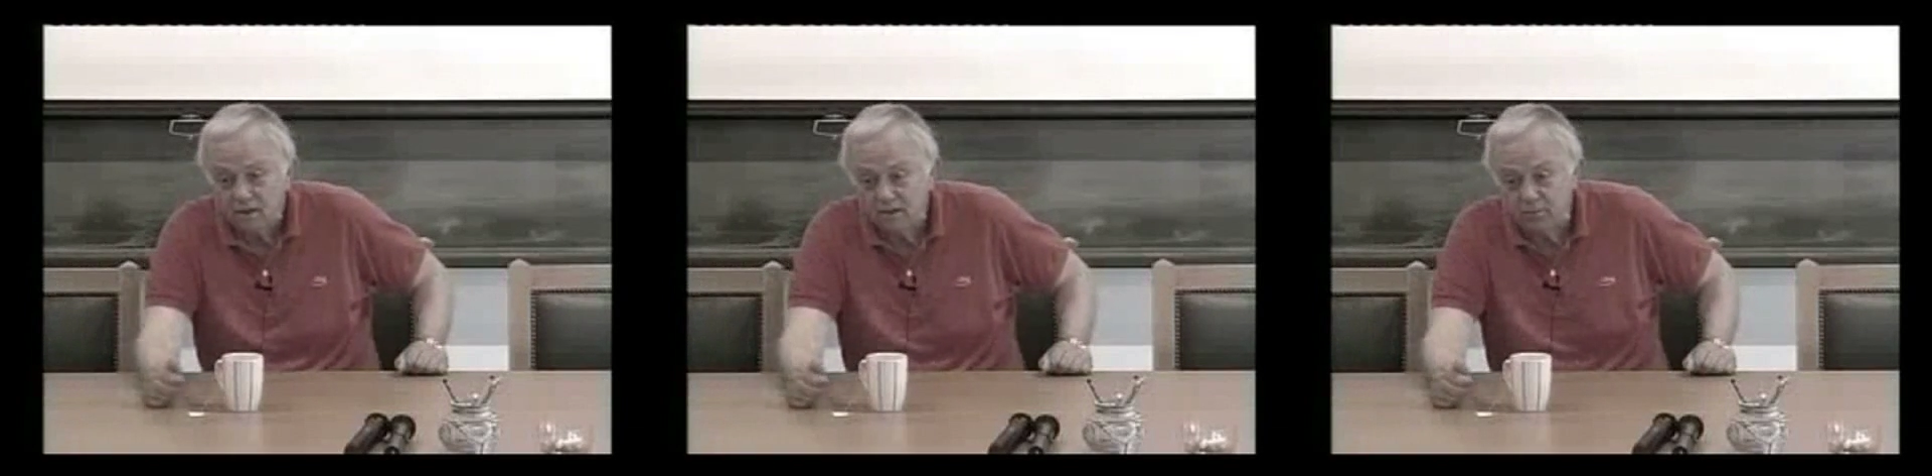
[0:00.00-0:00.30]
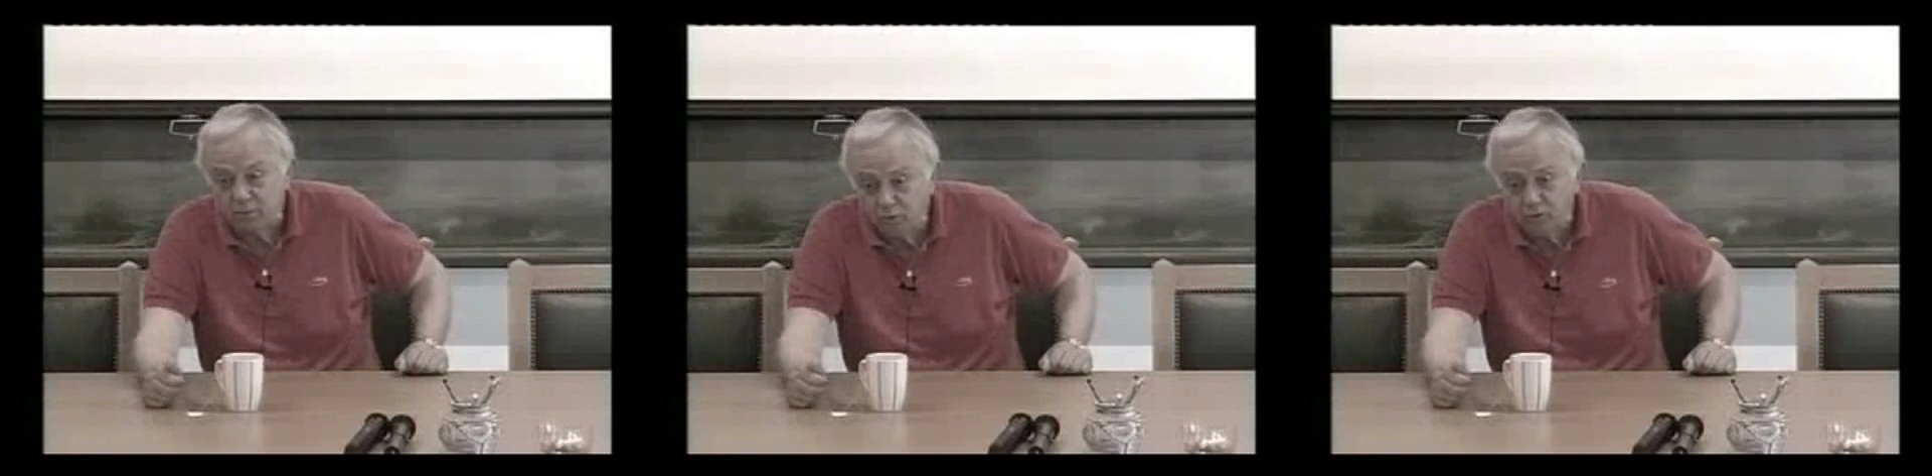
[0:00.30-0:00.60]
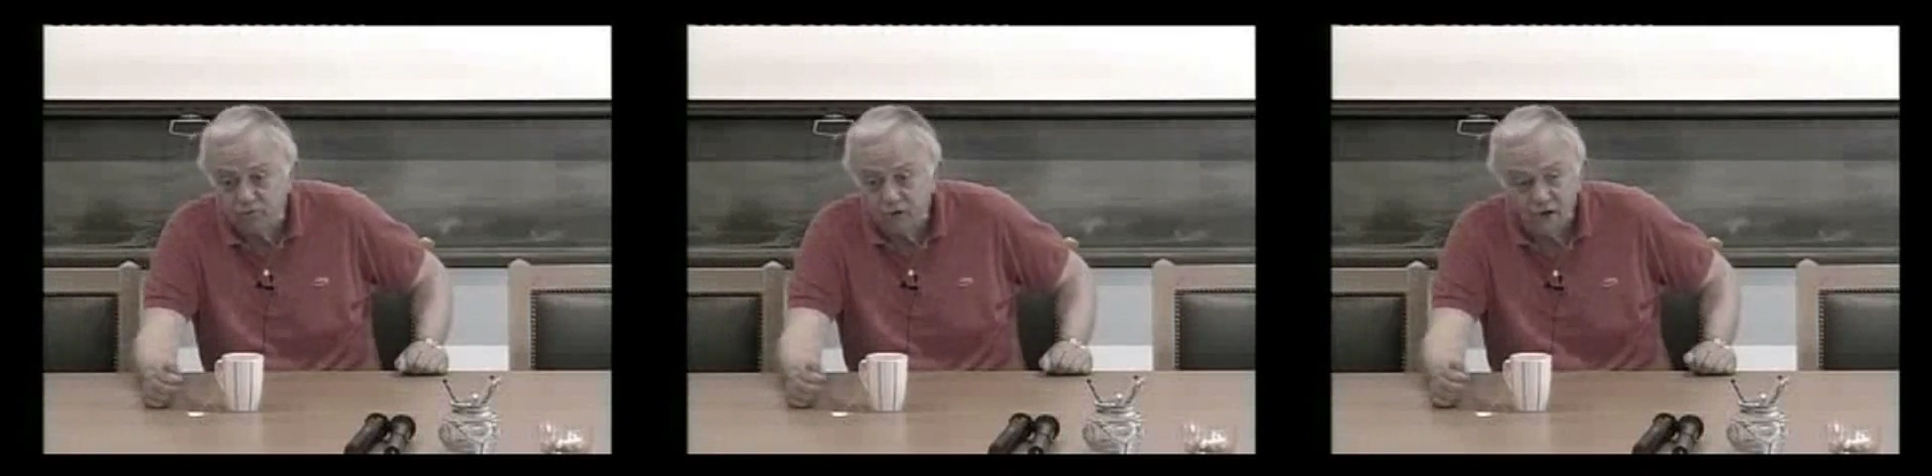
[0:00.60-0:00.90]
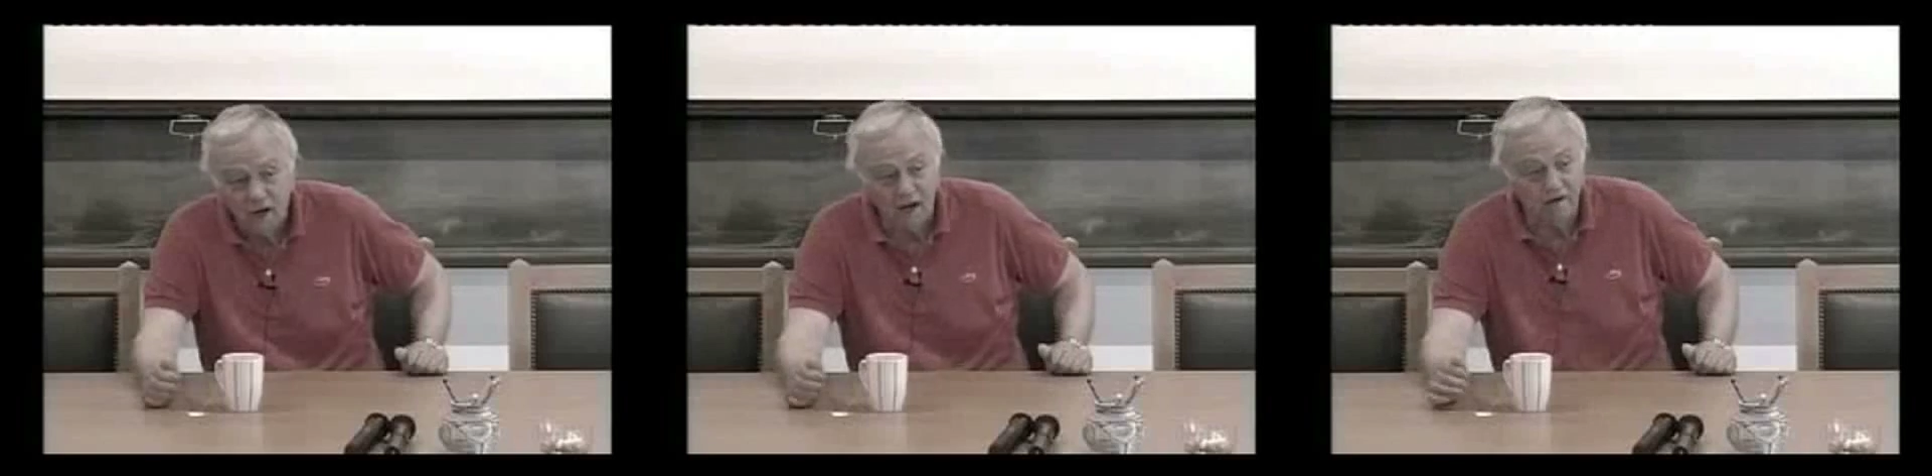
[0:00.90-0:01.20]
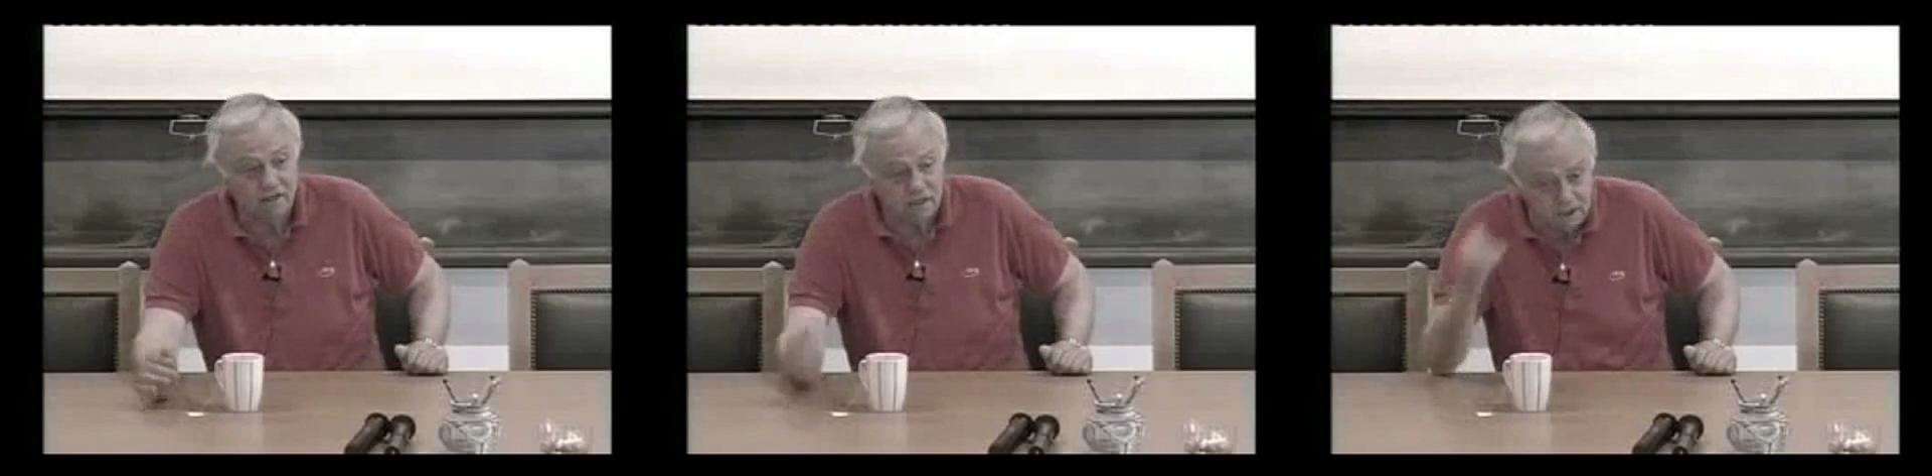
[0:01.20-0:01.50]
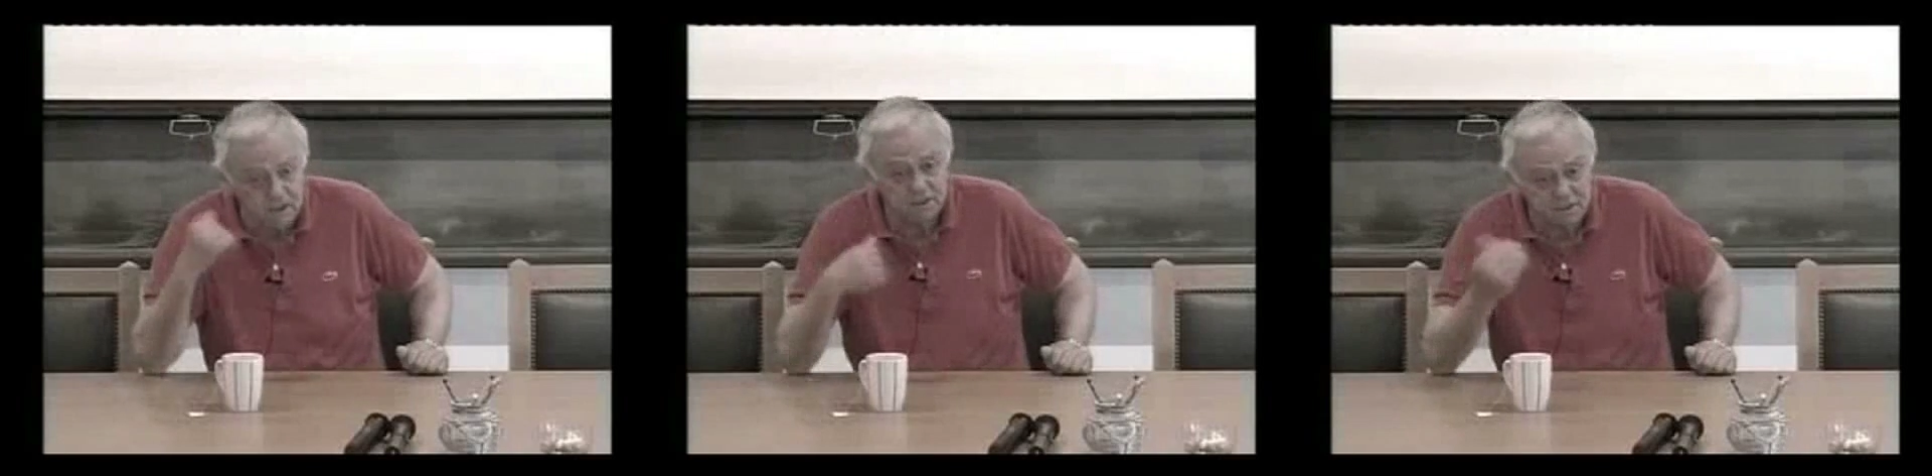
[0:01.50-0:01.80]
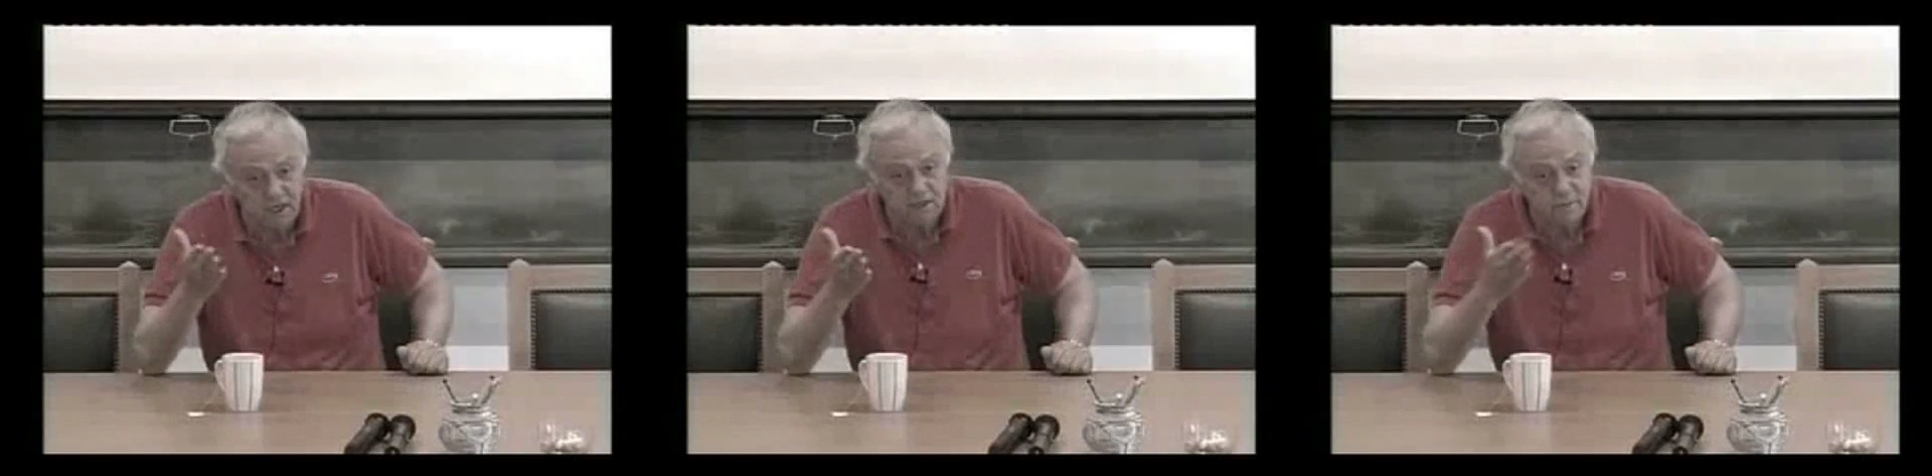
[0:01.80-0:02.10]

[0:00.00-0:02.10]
the proof. I criticize